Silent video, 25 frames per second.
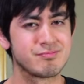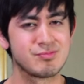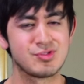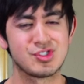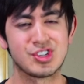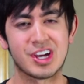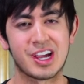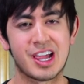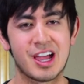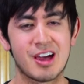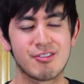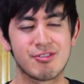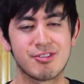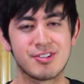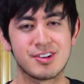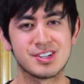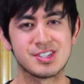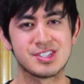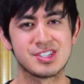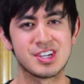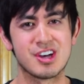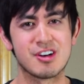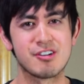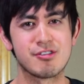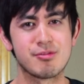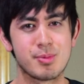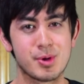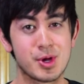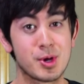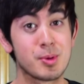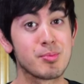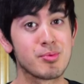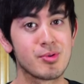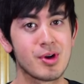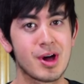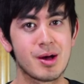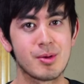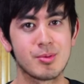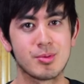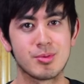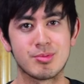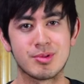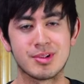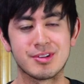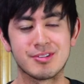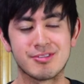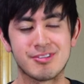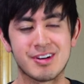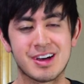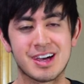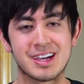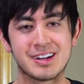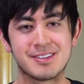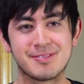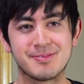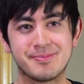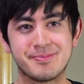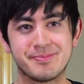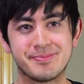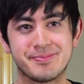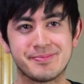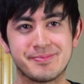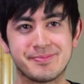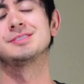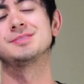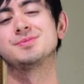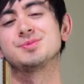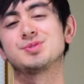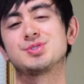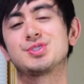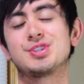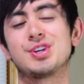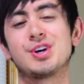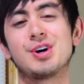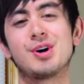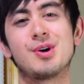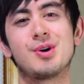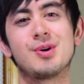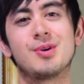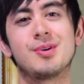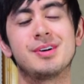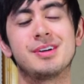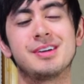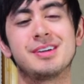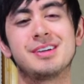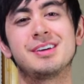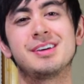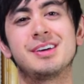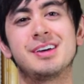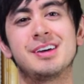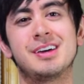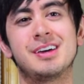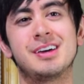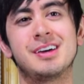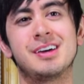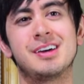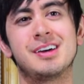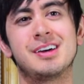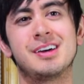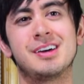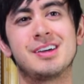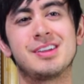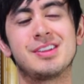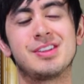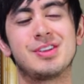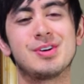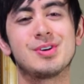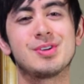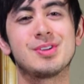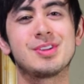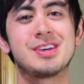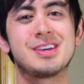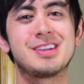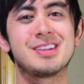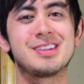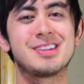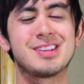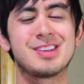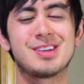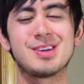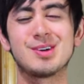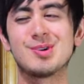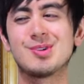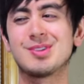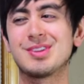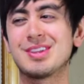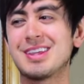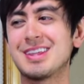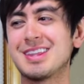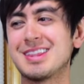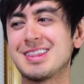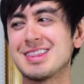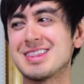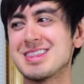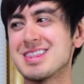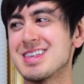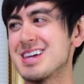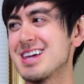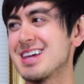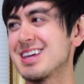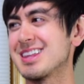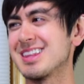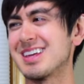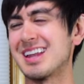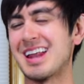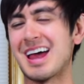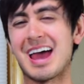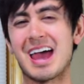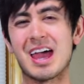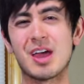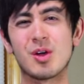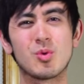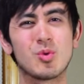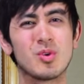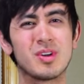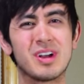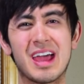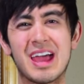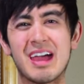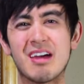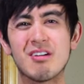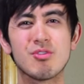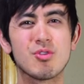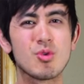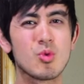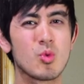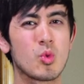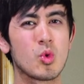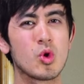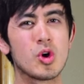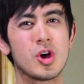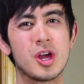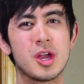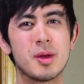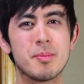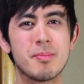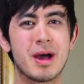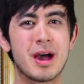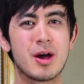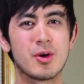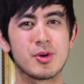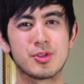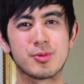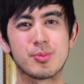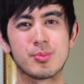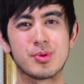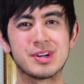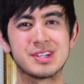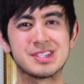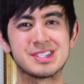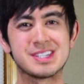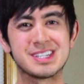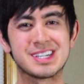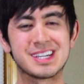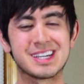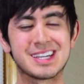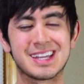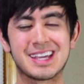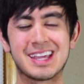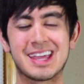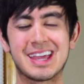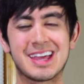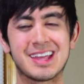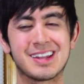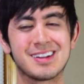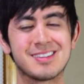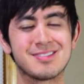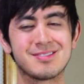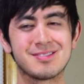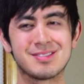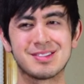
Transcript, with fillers: check out for yourself, but you're probably fine. So the only, the only thing that I would ever worry about with printing, and again,